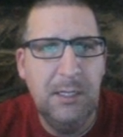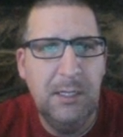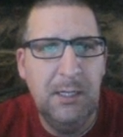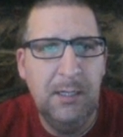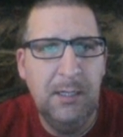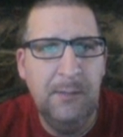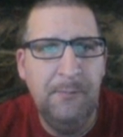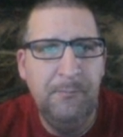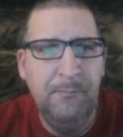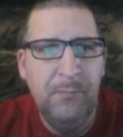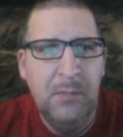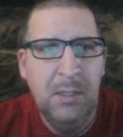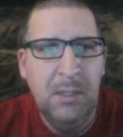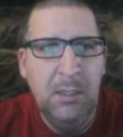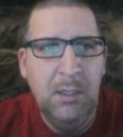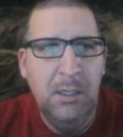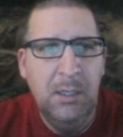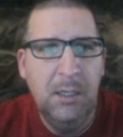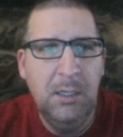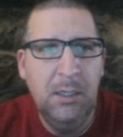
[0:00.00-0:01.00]

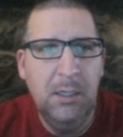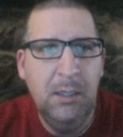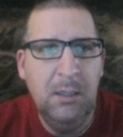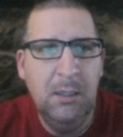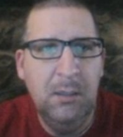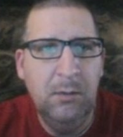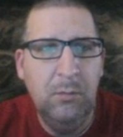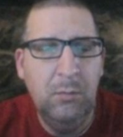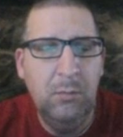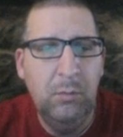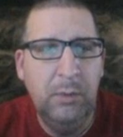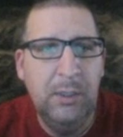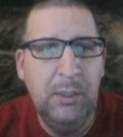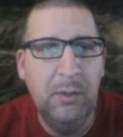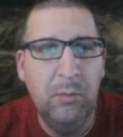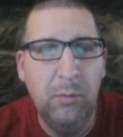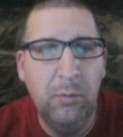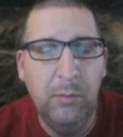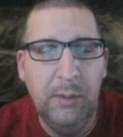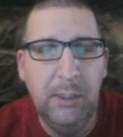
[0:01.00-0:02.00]
We
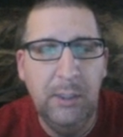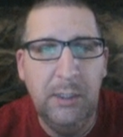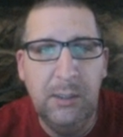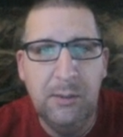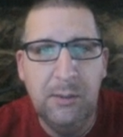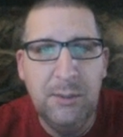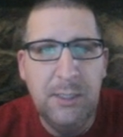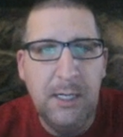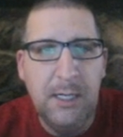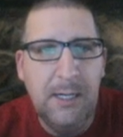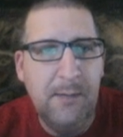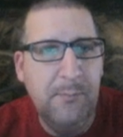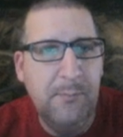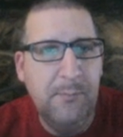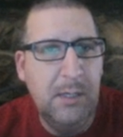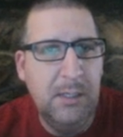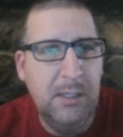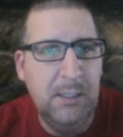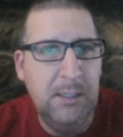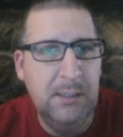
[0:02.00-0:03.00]
did a really good
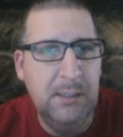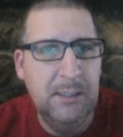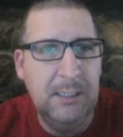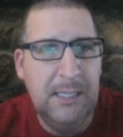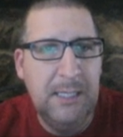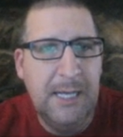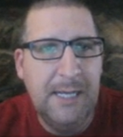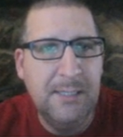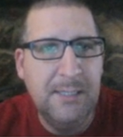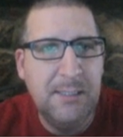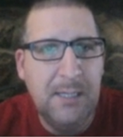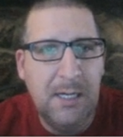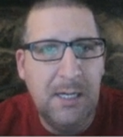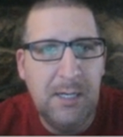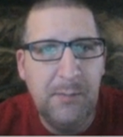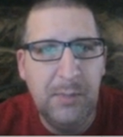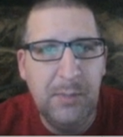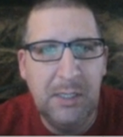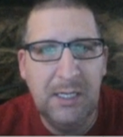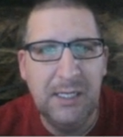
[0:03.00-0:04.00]
job the last
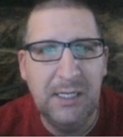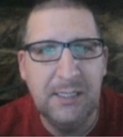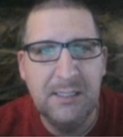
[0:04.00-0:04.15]
time, but like I